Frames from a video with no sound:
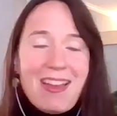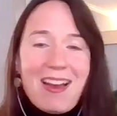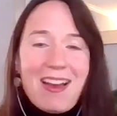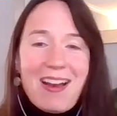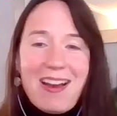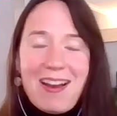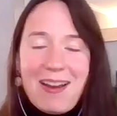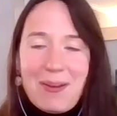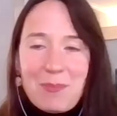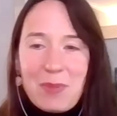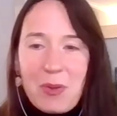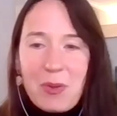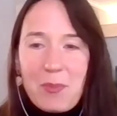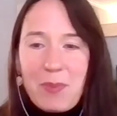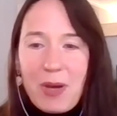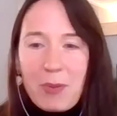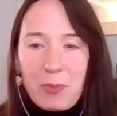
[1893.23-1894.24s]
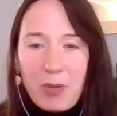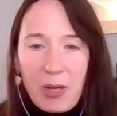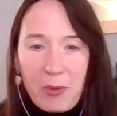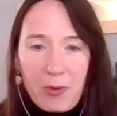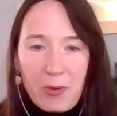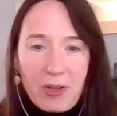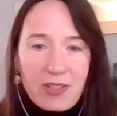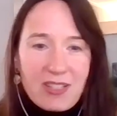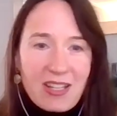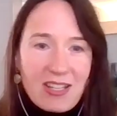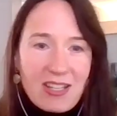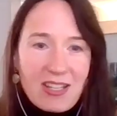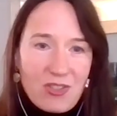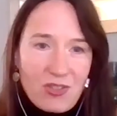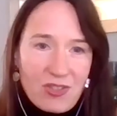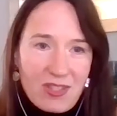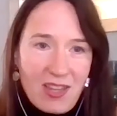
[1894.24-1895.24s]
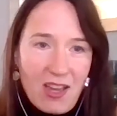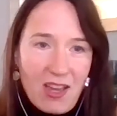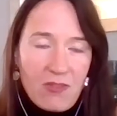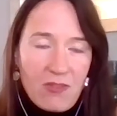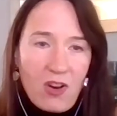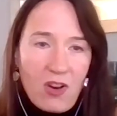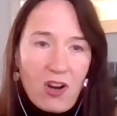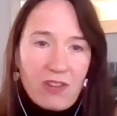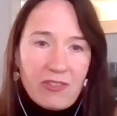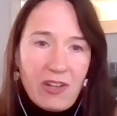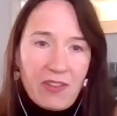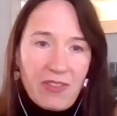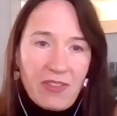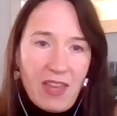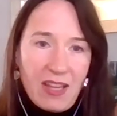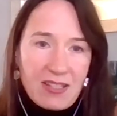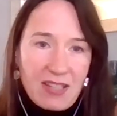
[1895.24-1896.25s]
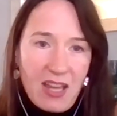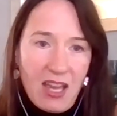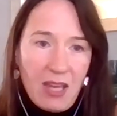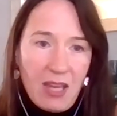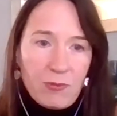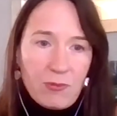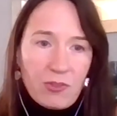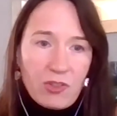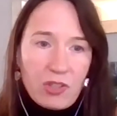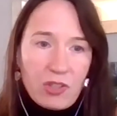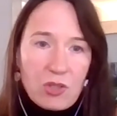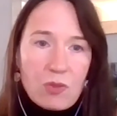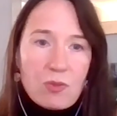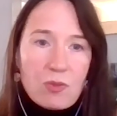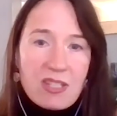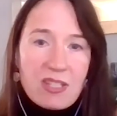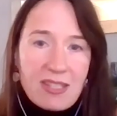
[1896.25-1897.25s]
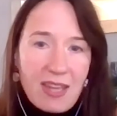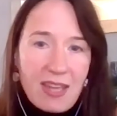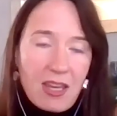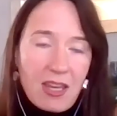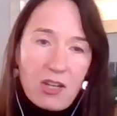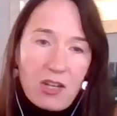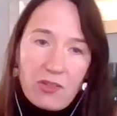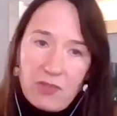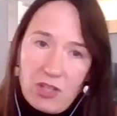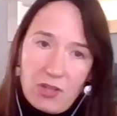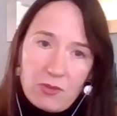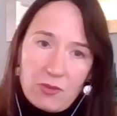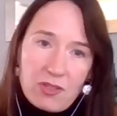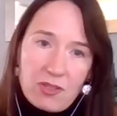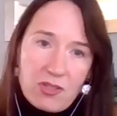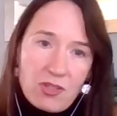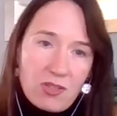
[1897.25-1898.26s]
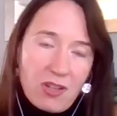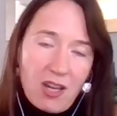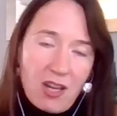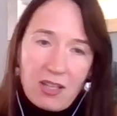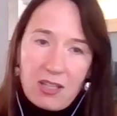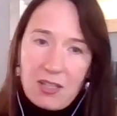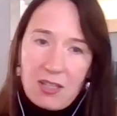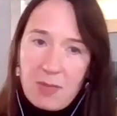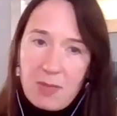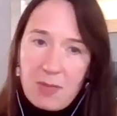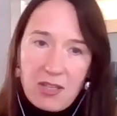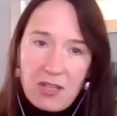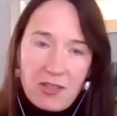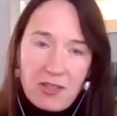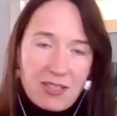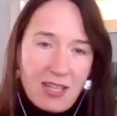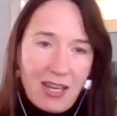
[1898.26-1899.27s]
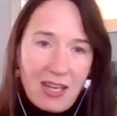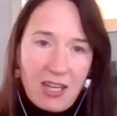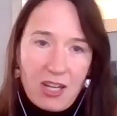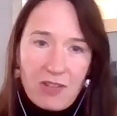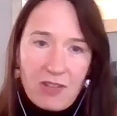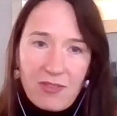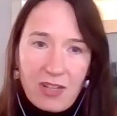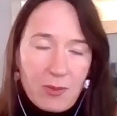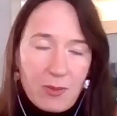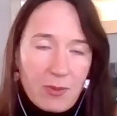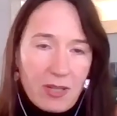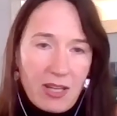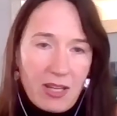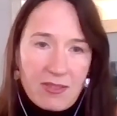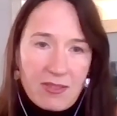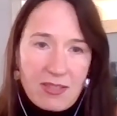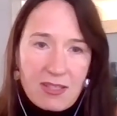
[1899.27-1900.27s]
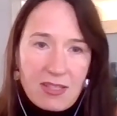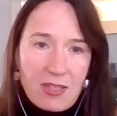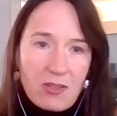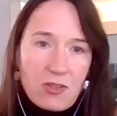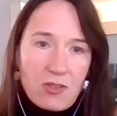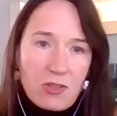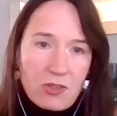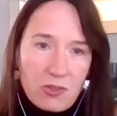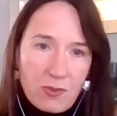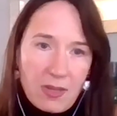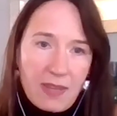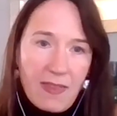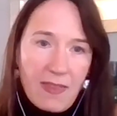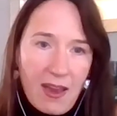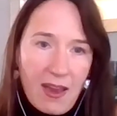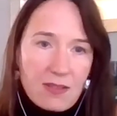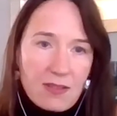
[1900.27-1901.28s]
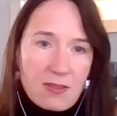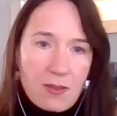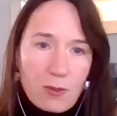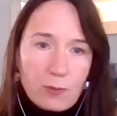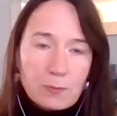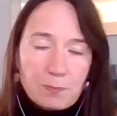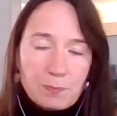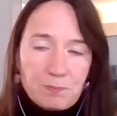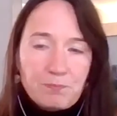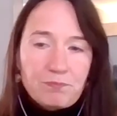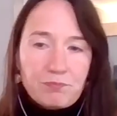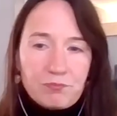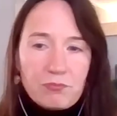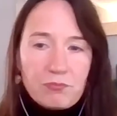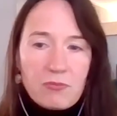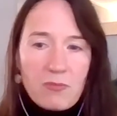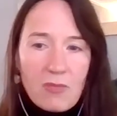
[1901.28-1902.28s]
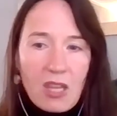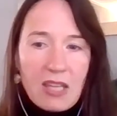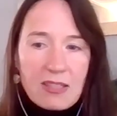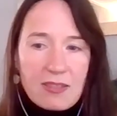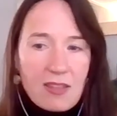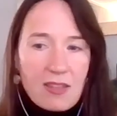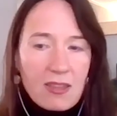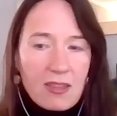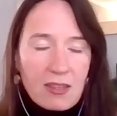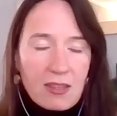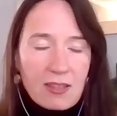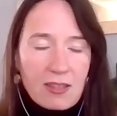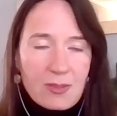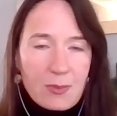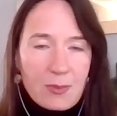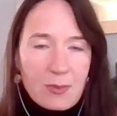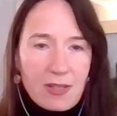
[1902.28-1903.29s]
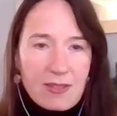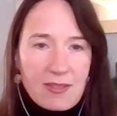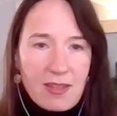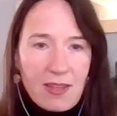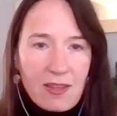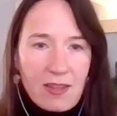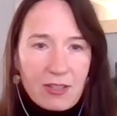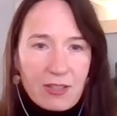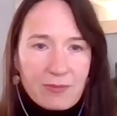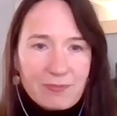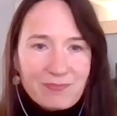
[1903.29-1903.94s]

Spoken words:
But prioritize yourself, carve out that time for you to take care of you, because you're not going to be good at taking care of anyone else until you're doing that. So I think that's what I'd say there.